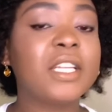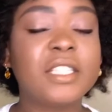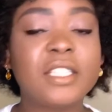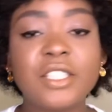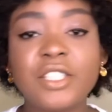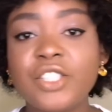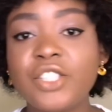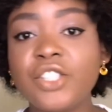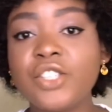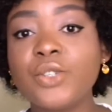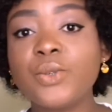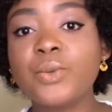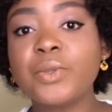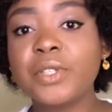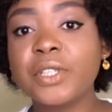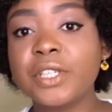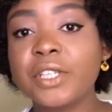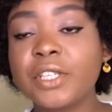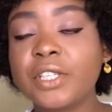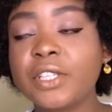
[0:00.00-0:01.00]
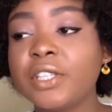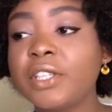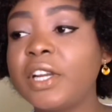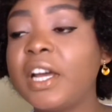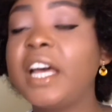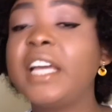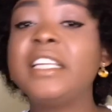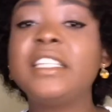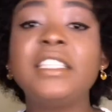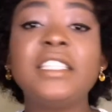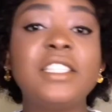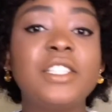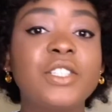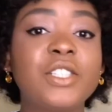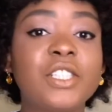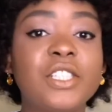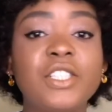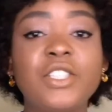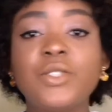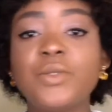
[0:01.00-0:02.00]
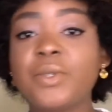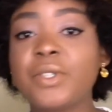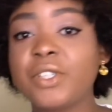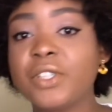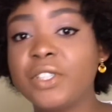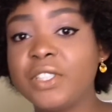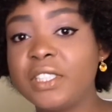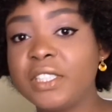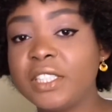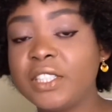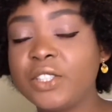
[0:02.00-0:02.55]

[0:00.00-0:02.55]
newer ideas, newer content.